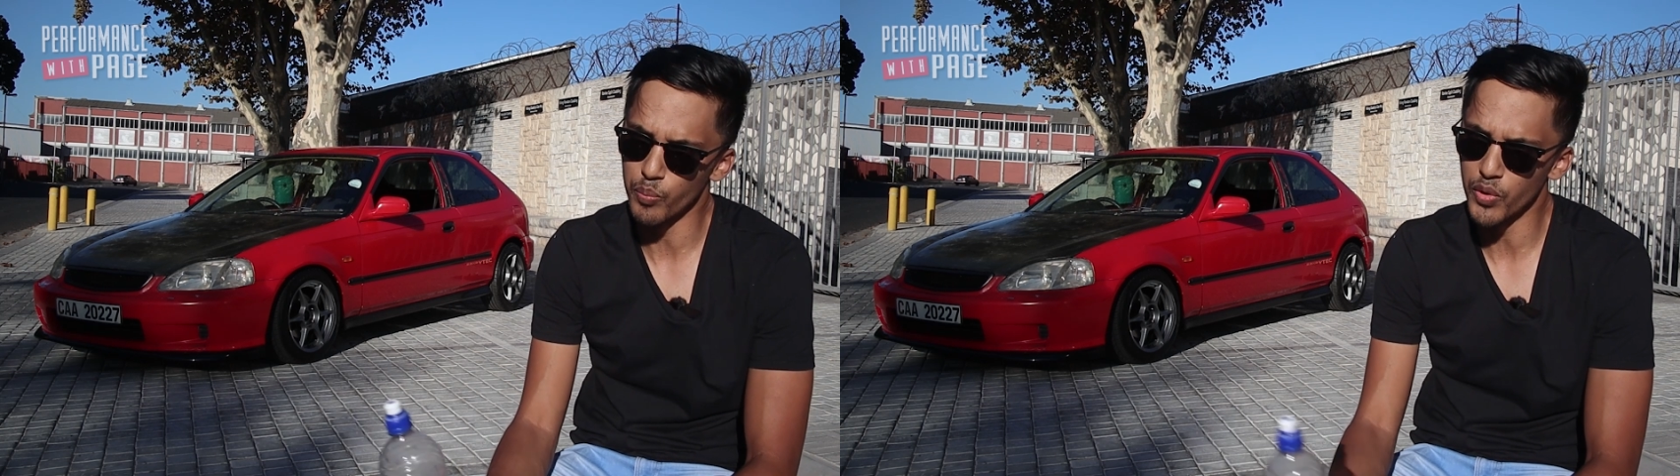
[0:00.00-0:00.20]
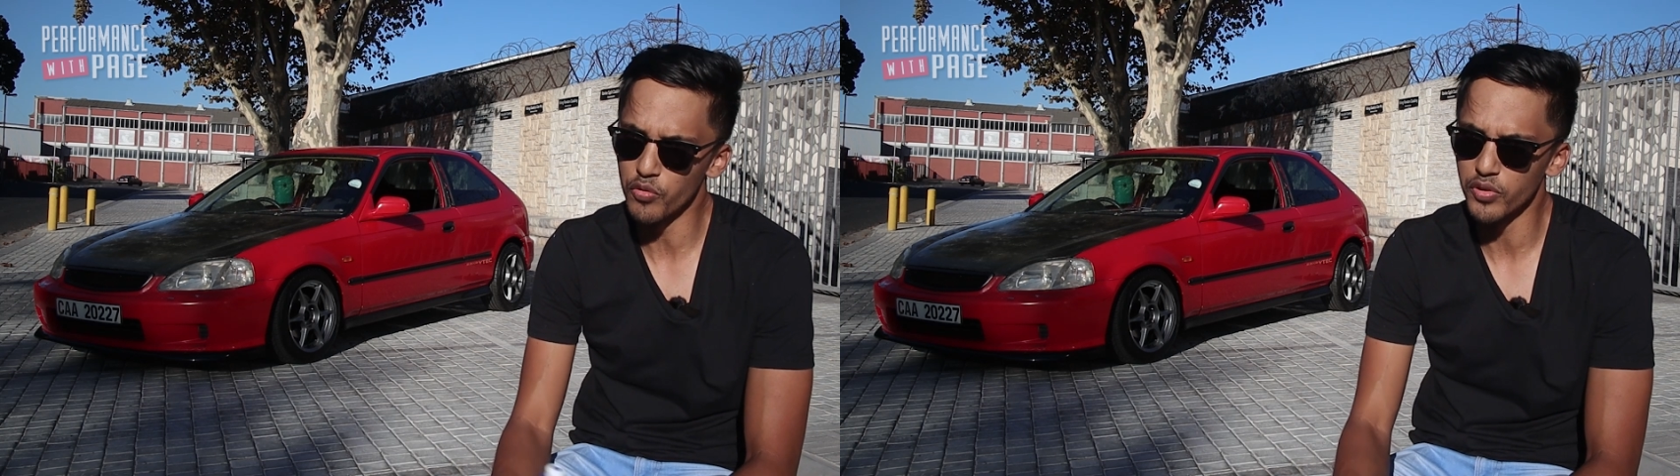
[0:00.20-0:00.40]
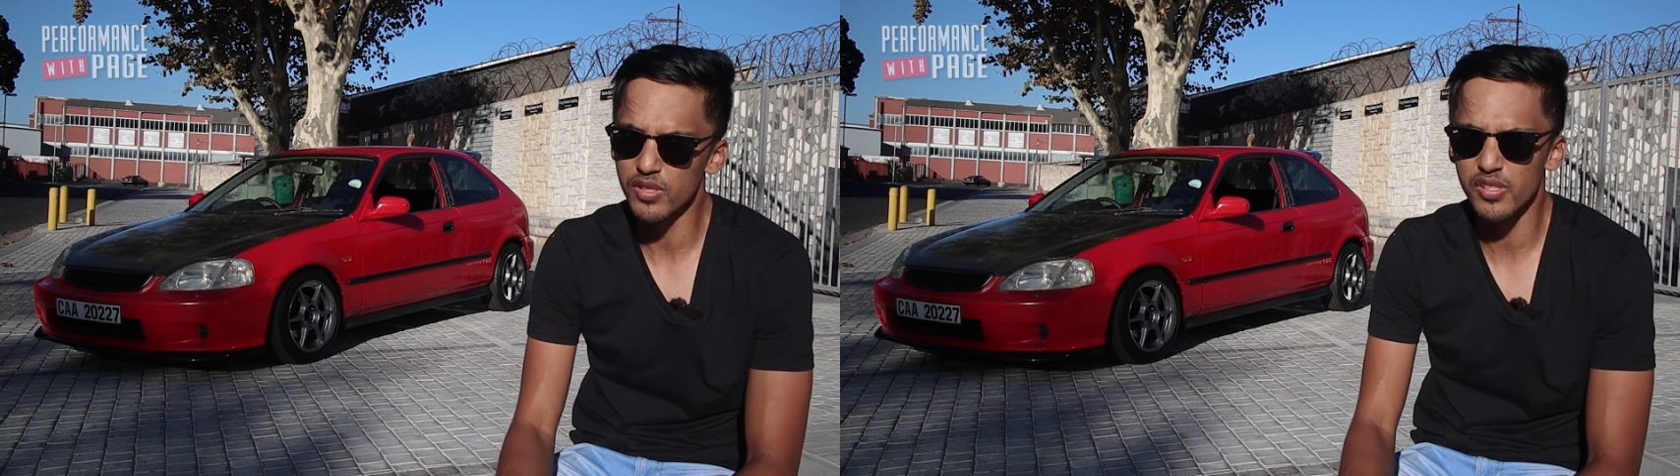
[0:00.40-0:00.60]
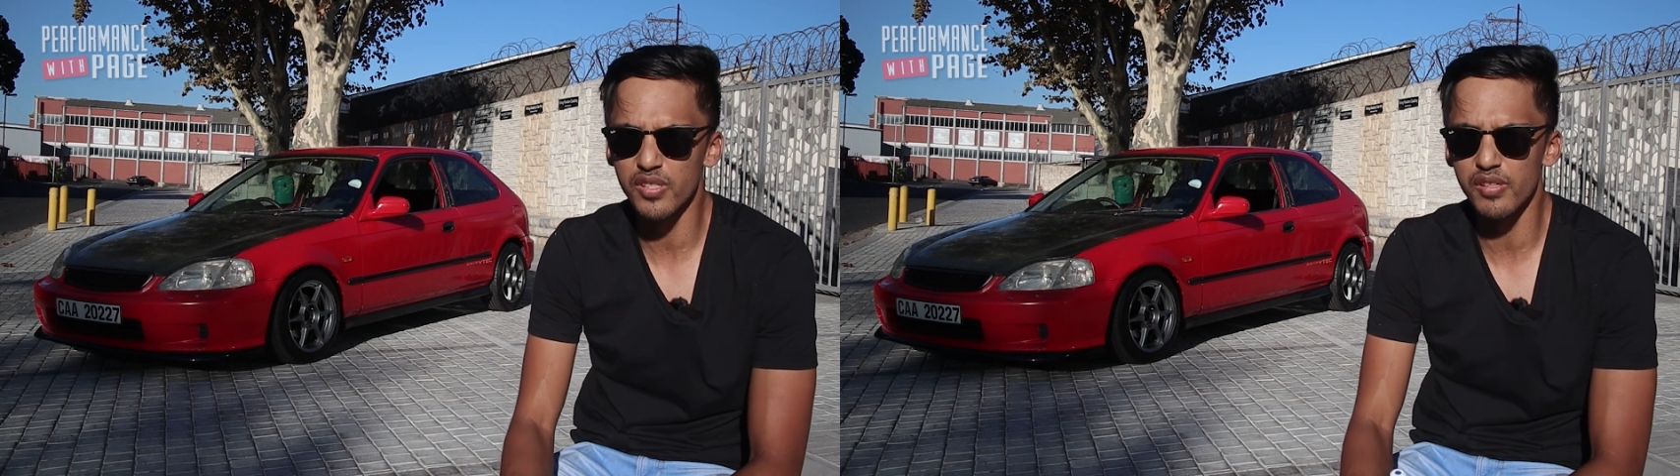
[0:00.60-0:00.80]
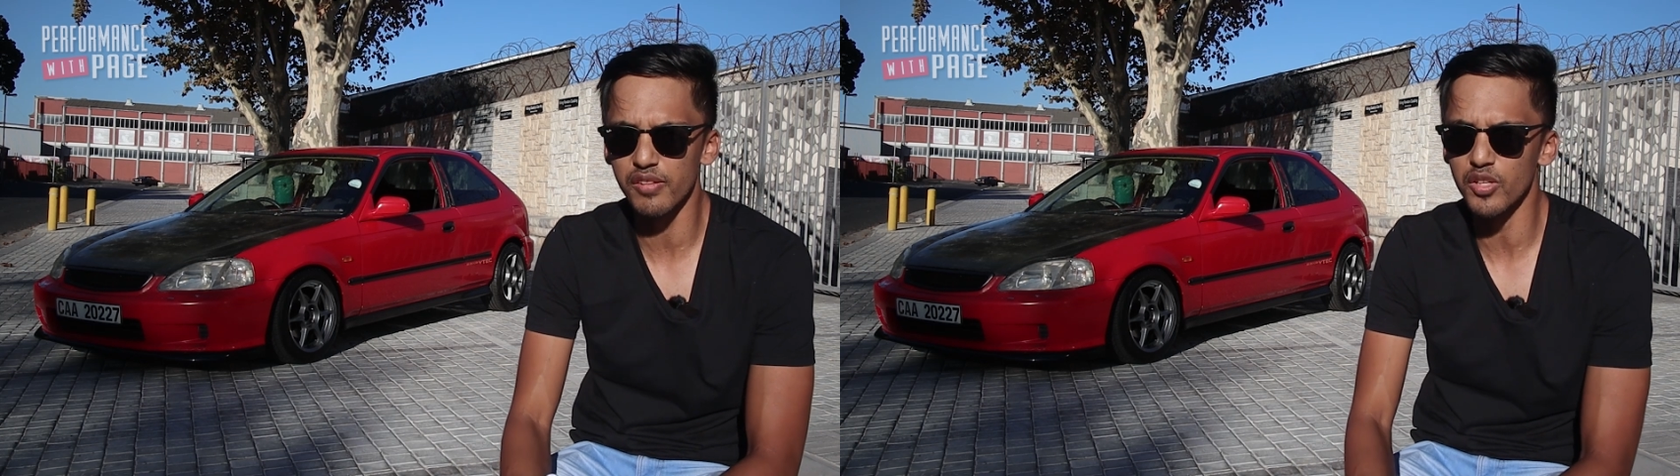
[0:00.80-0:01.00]
Profit
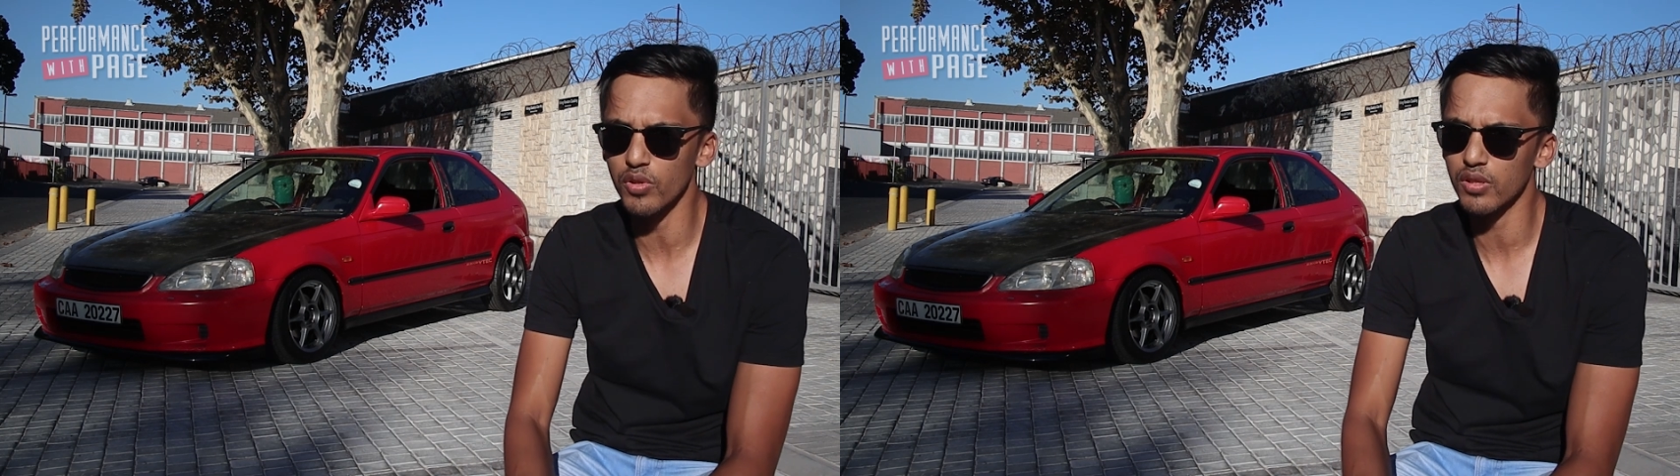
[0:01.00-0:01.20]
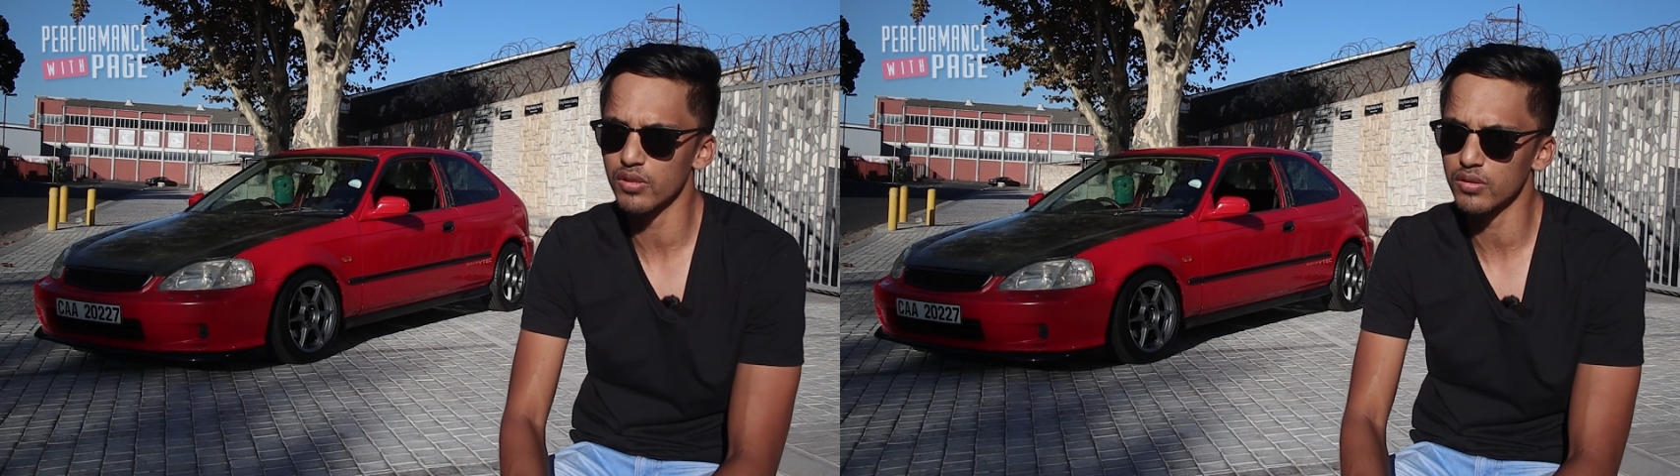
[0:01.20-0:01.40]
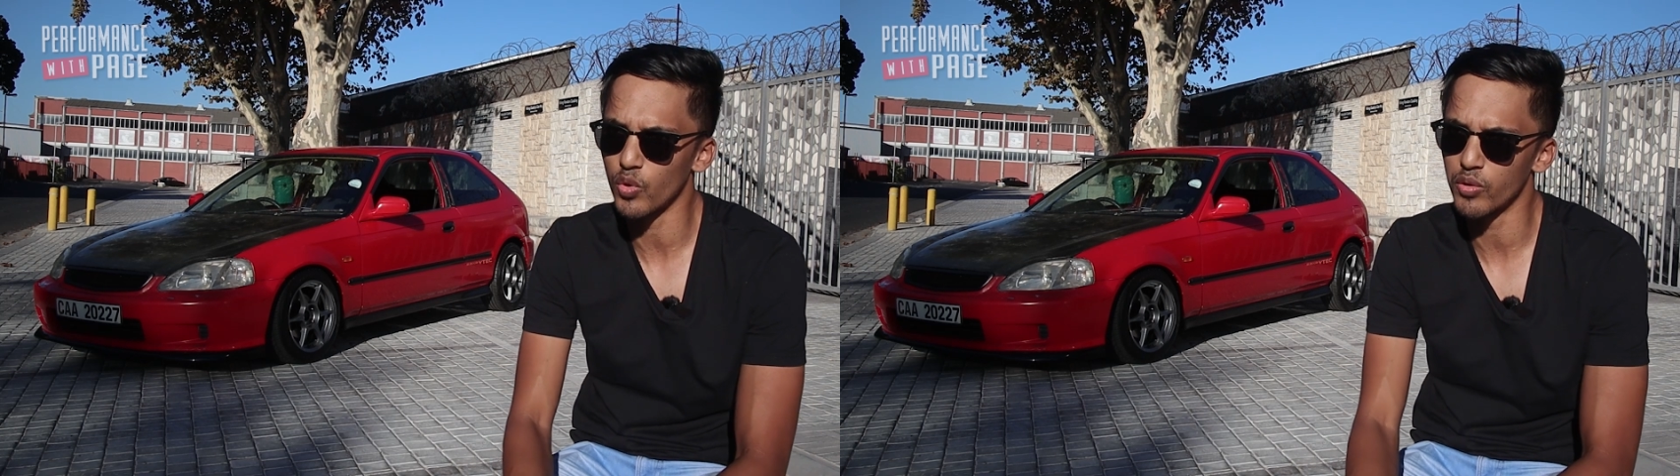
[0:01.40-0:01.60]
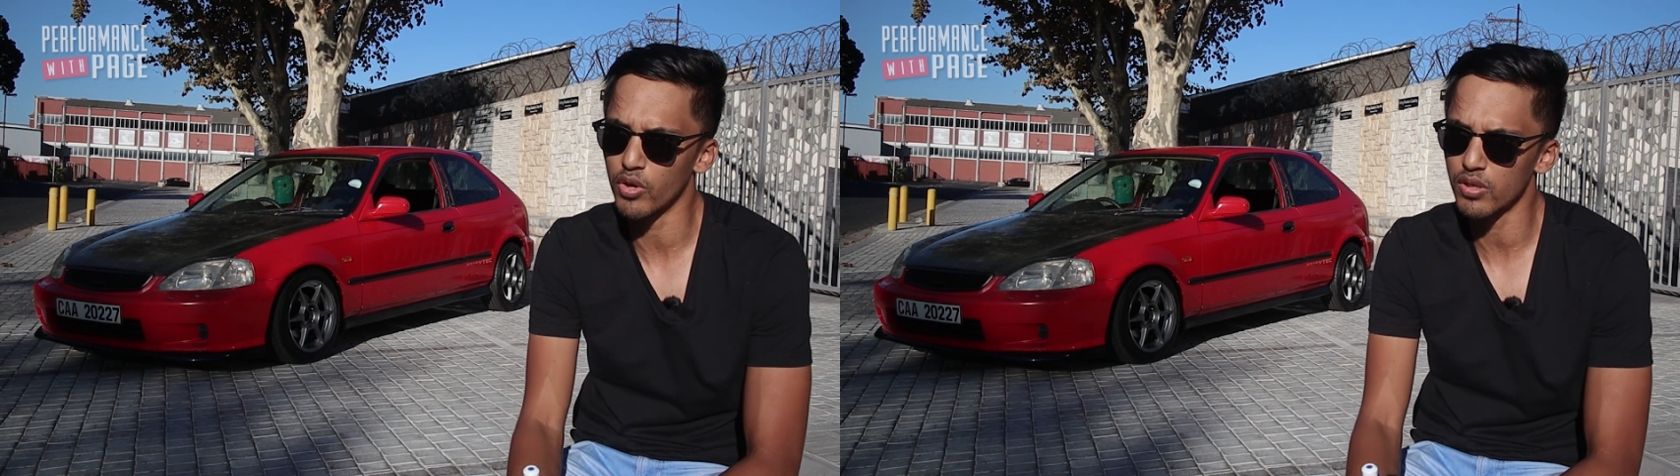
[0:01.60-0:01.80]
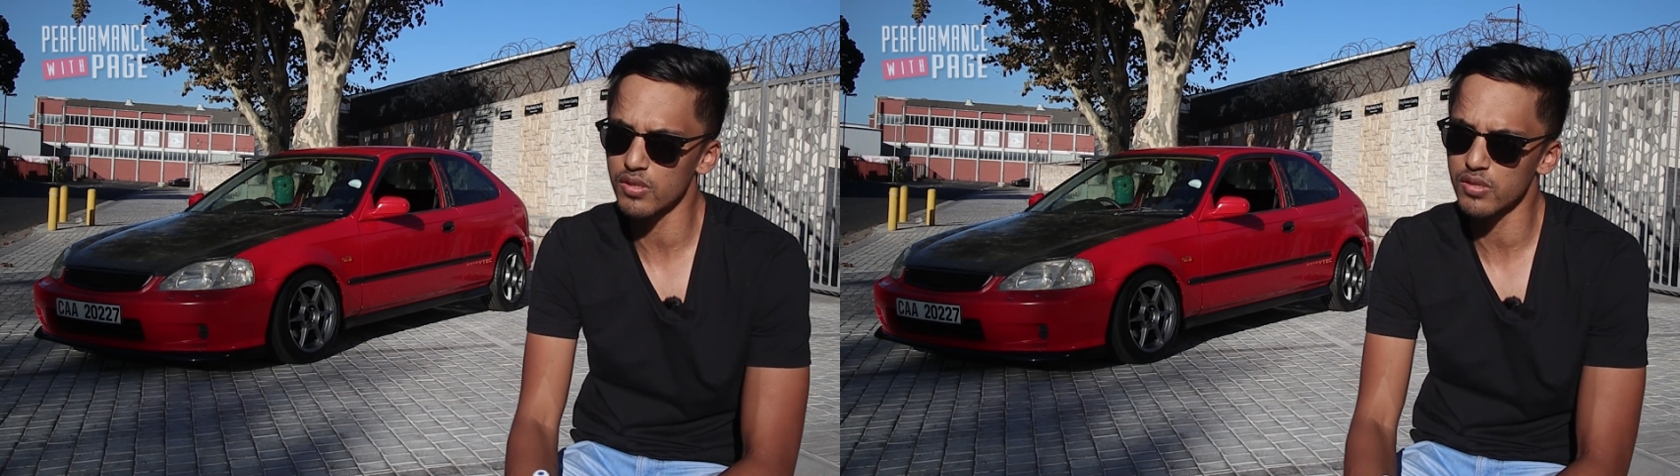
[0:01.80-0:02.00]
63mm one
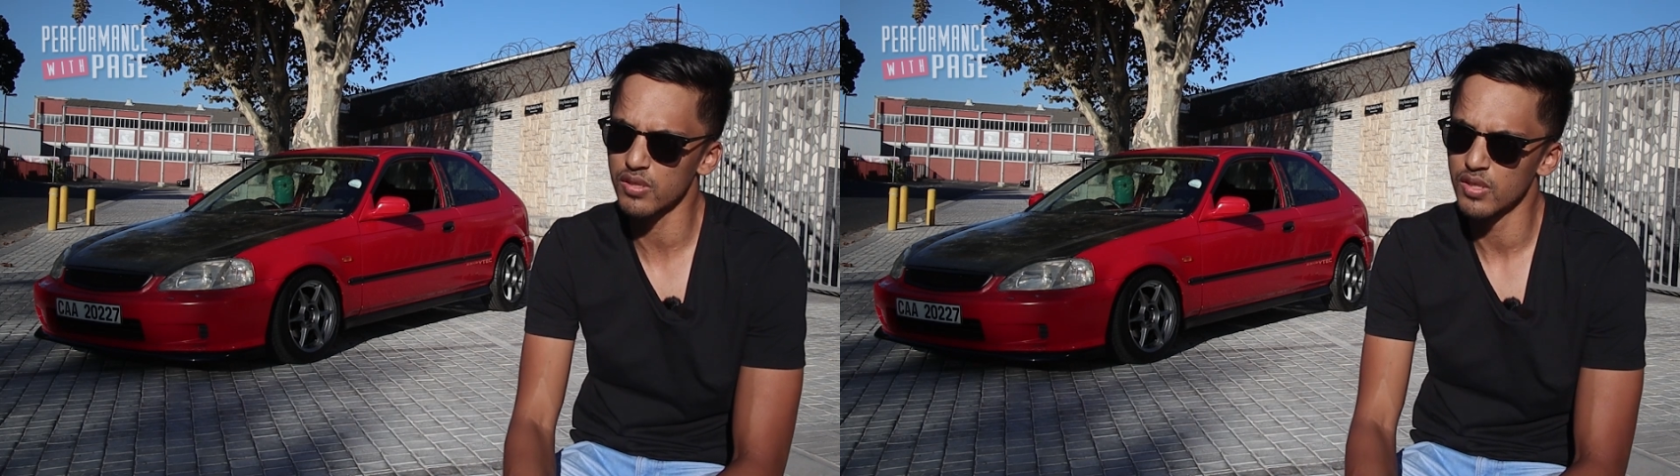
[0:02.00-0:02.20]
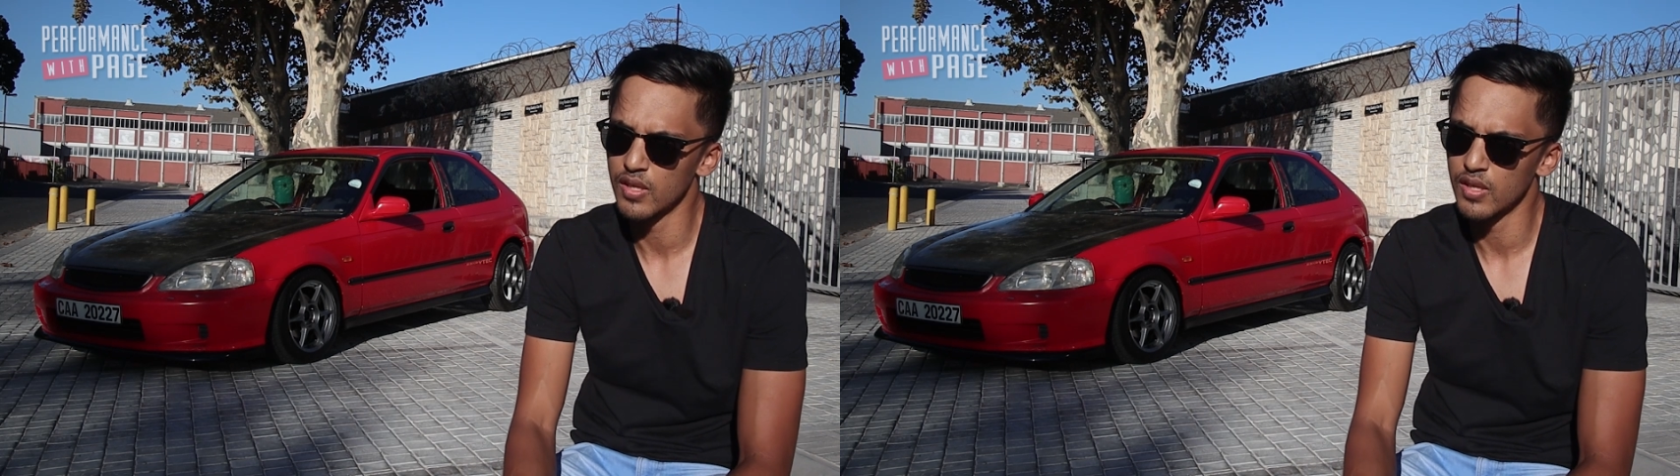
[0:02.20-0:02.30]
box.